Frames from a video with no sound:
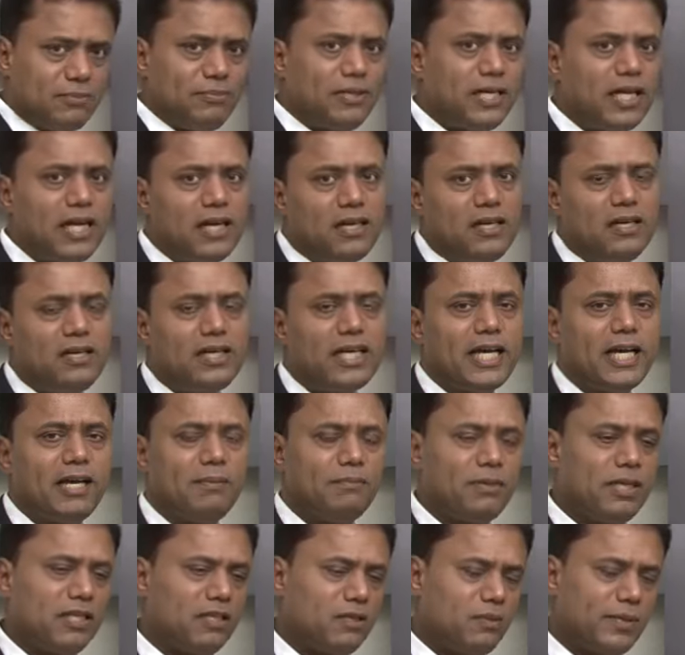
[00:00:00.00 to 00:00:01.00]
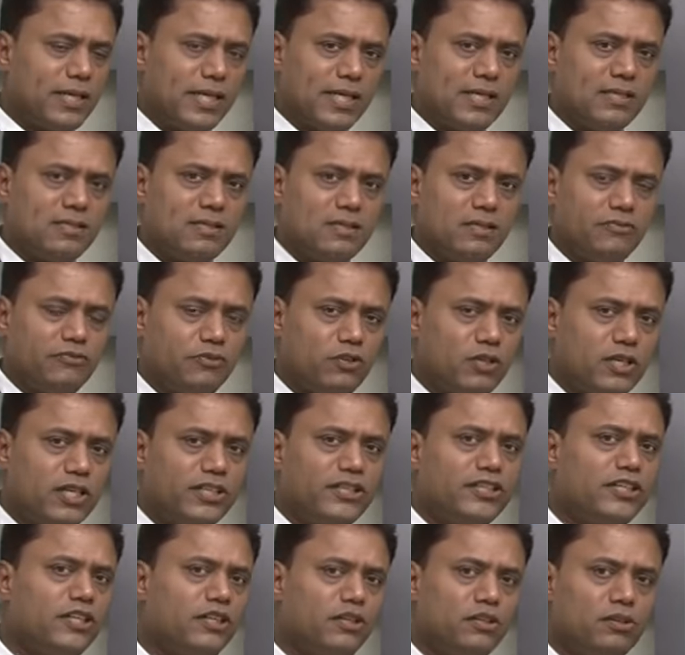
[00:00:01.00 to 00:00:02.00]
to be done in time. Otherwise, if you
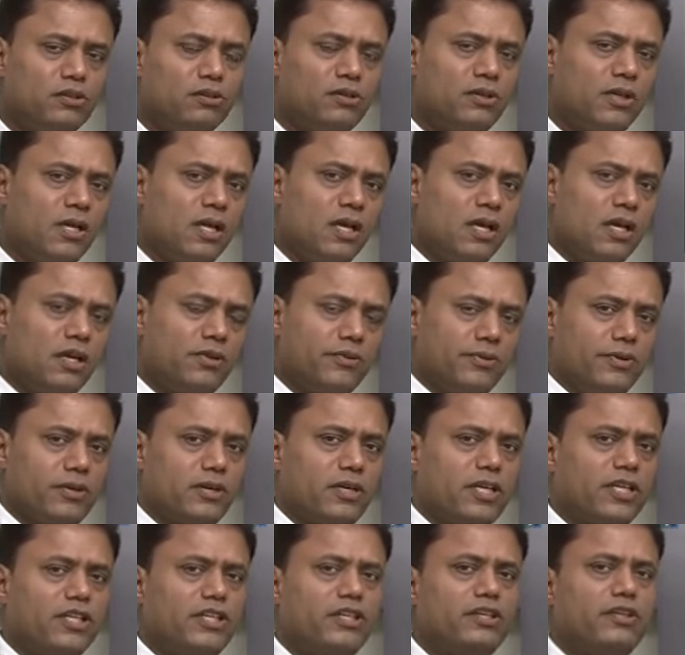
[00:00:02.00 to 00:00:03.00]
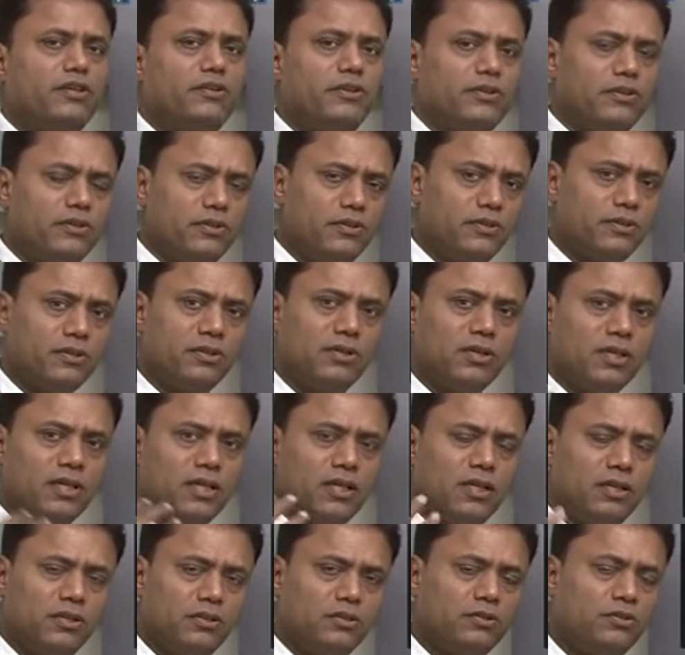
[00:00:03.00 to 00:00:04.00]
continue, you will continue
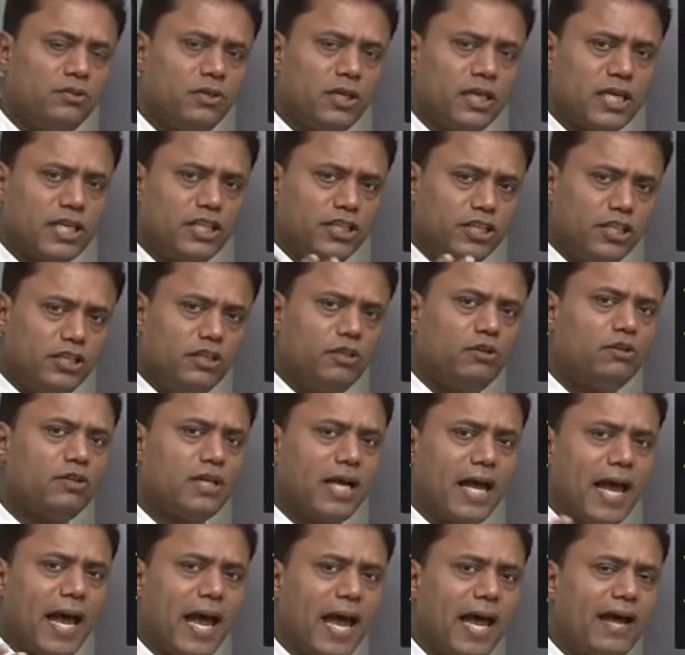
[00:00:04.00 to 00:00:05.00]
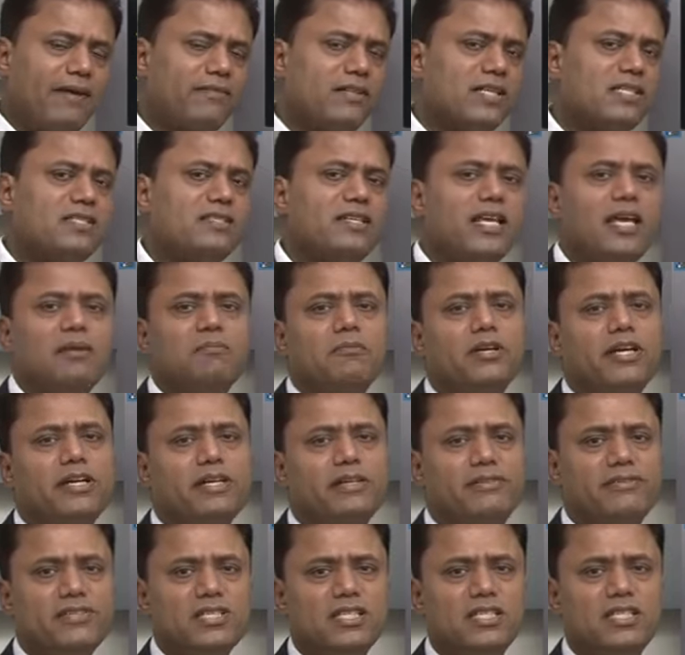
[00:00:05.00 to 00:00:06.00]
to have the same kind
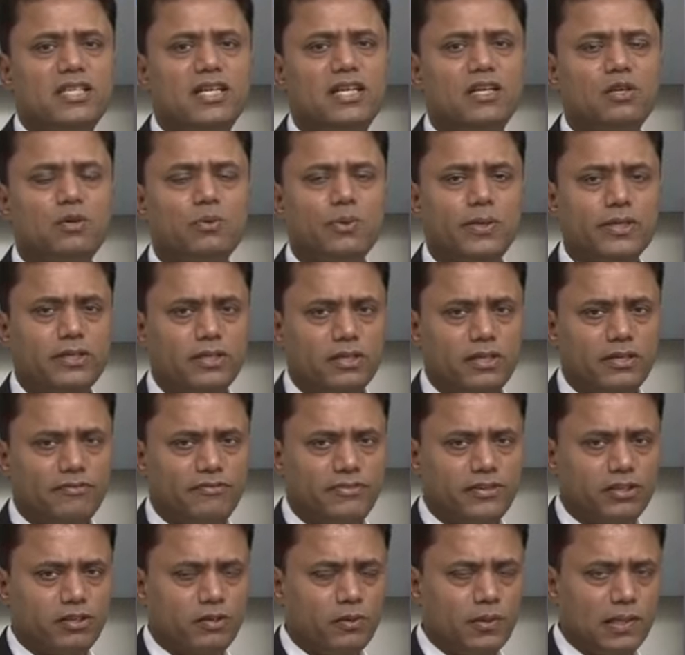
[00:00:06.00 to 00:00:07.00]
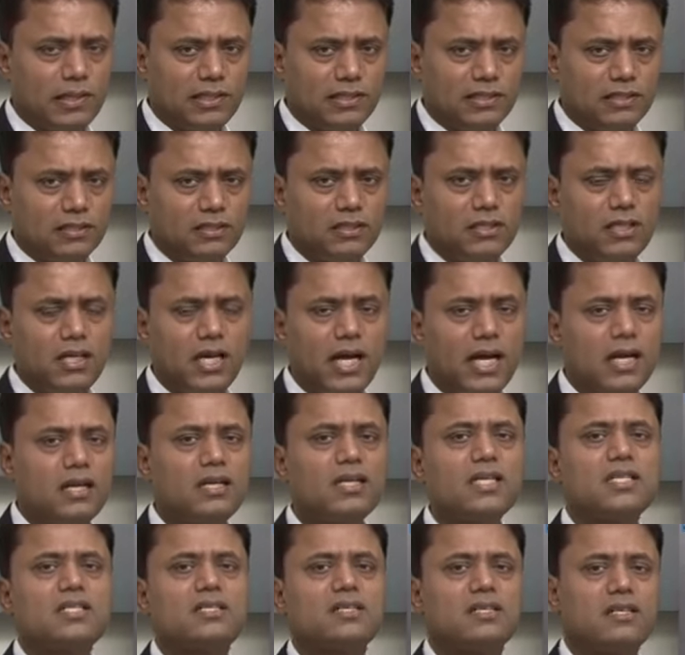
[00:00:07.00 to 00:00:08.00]
of result quarter after quarter
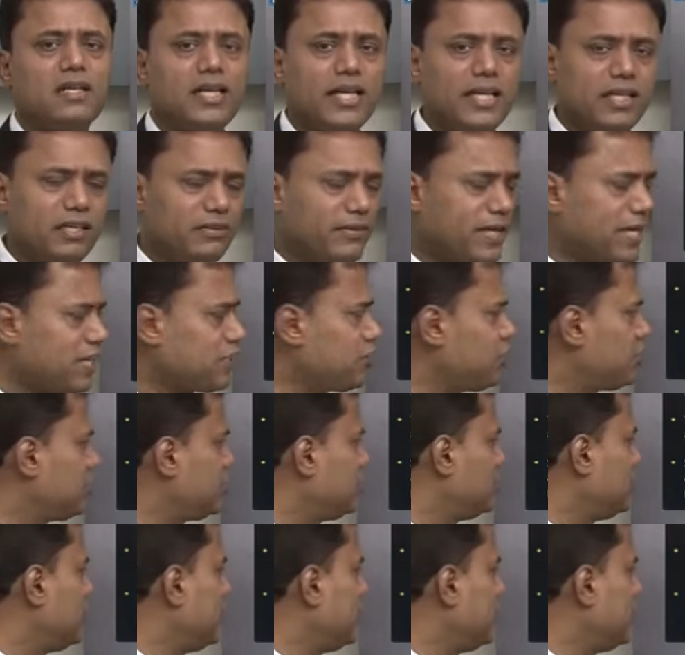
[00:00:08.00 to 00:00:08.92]
unless the corrective actions are